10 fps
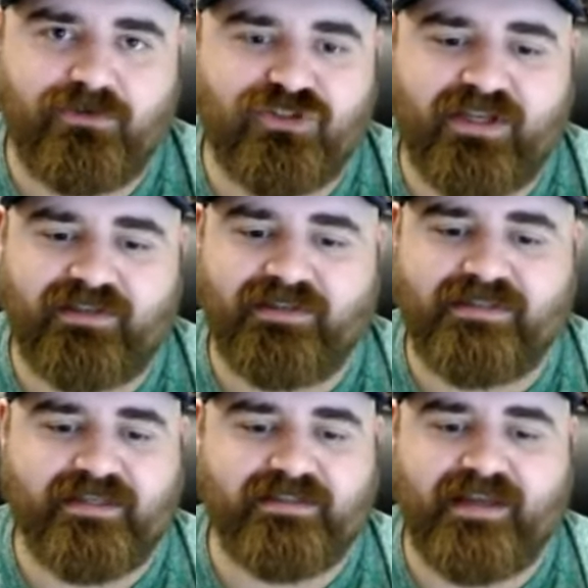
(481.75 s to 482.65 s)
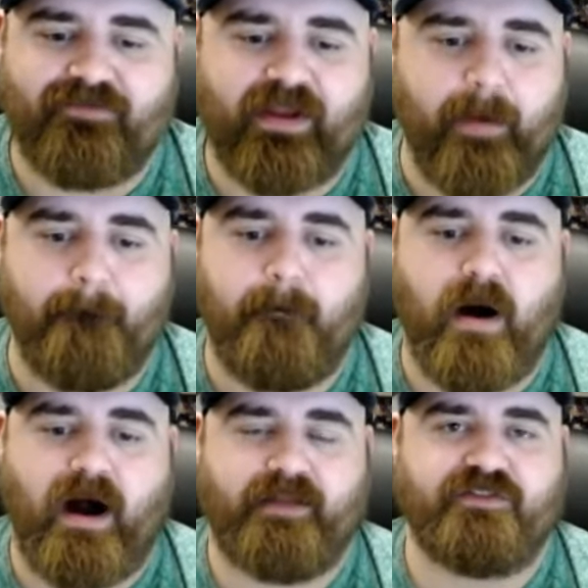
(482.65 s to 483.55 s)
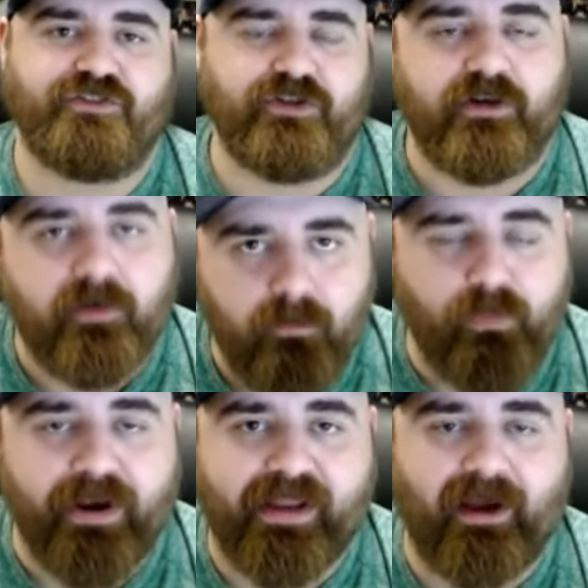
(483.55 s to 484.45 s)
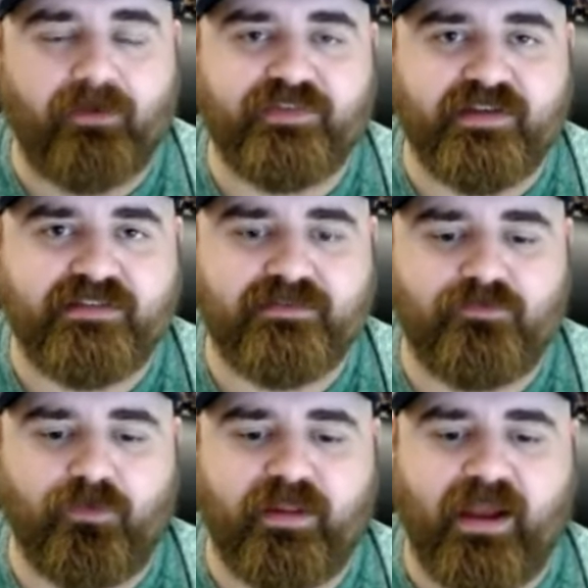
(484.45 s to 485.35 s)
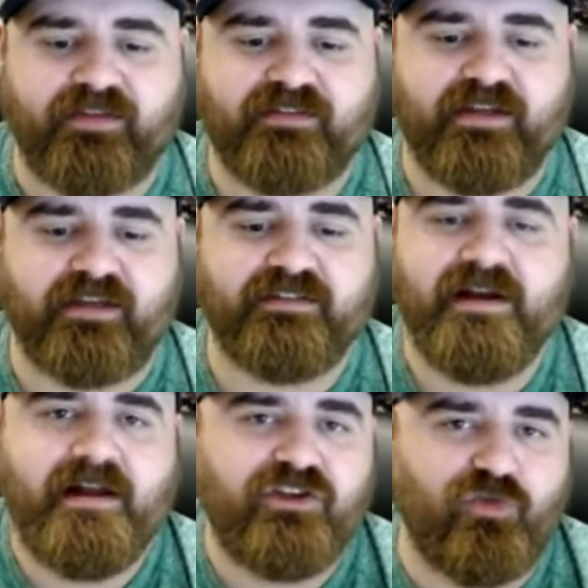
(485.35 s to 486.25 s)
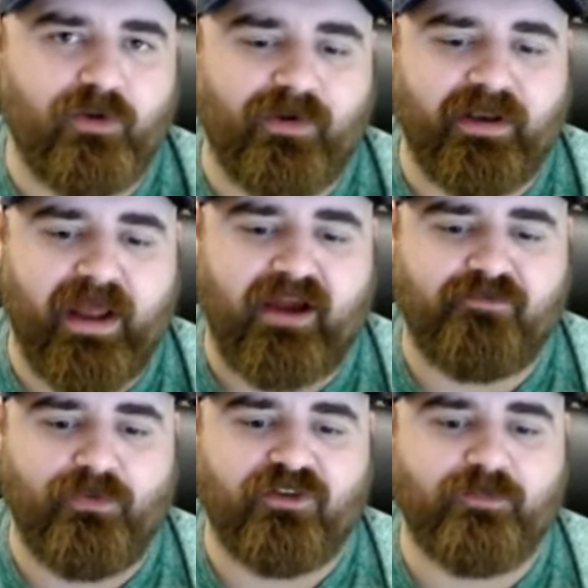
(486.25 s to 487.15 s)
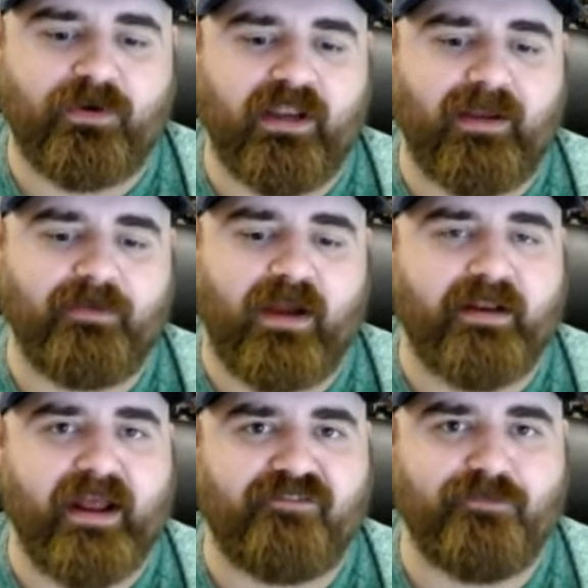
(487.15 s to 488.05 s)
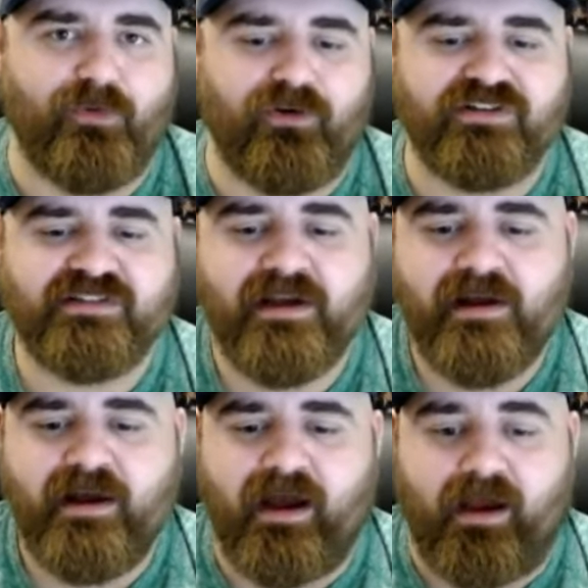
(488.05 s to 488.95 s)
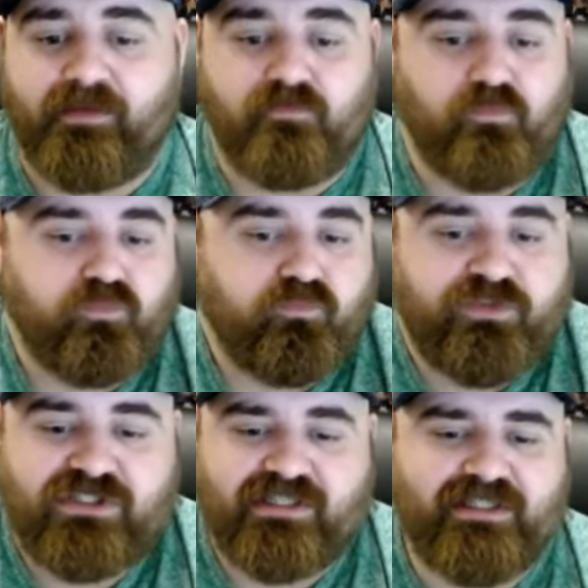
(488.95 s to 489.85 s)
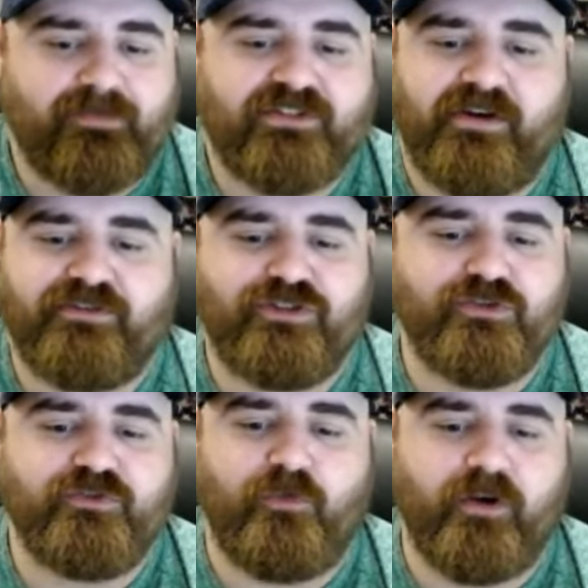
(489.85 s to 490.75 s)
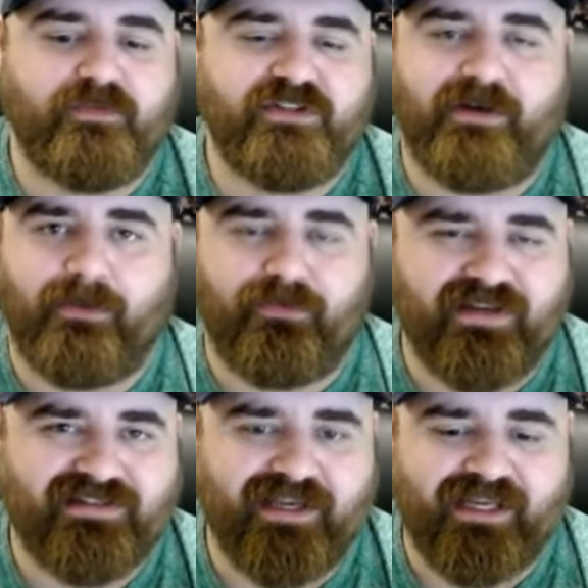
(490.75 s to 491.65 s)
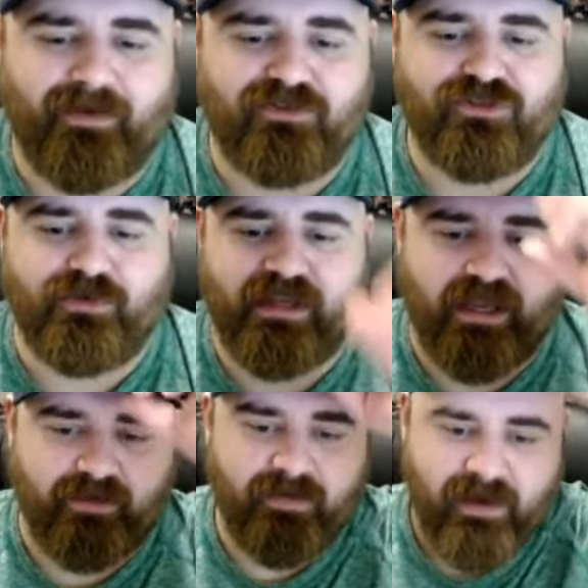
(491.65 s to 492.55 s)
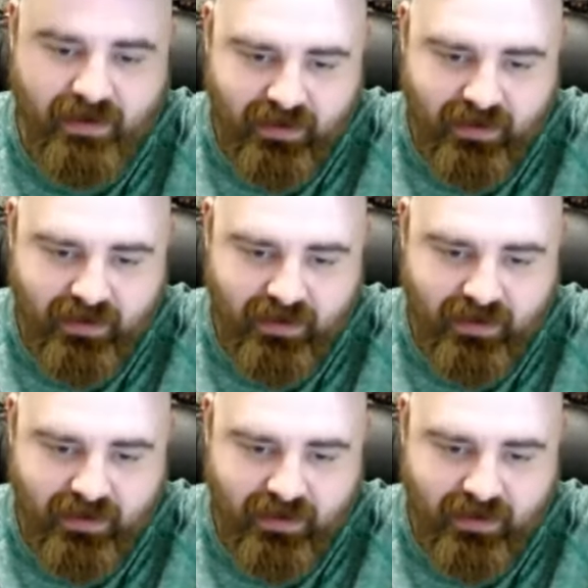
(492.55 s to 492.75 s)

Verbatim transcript: Jaedon Ledee is having a monster breakout season for the Aztecs 21 and a half points per game, nine and a half boards, uh, 60% on twos, 40% on threes, taking about two a game.